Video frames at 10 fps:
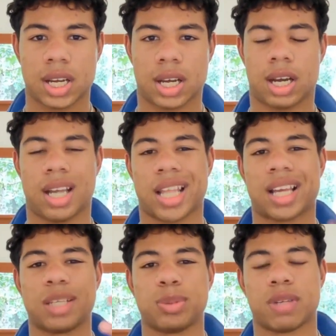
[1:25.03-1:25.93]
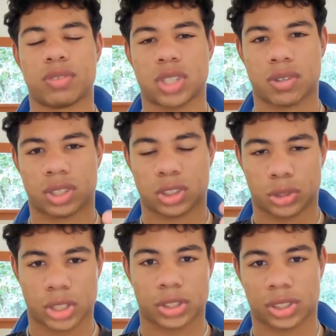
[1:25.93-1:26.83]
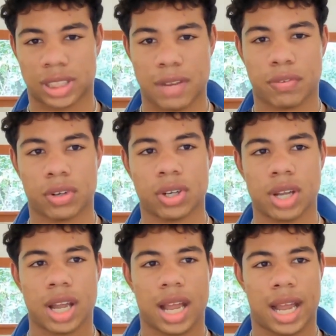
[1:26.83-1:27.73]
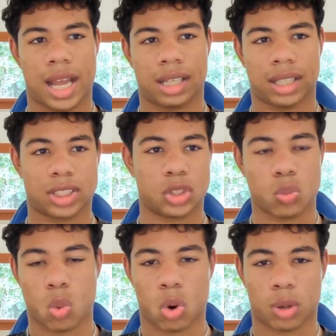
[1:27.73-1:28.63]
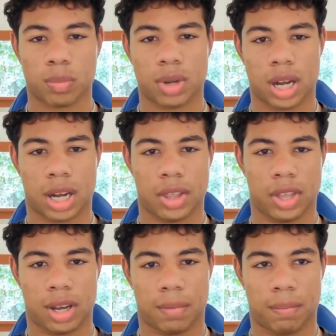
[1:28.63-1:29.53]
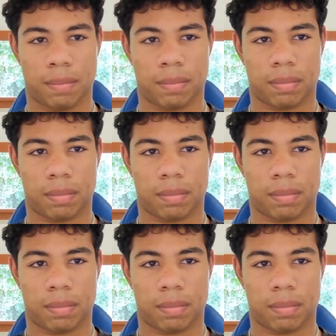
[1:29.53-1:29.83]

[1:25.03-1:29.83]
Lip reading: And that keeps your infrastructure safer and lets you warm them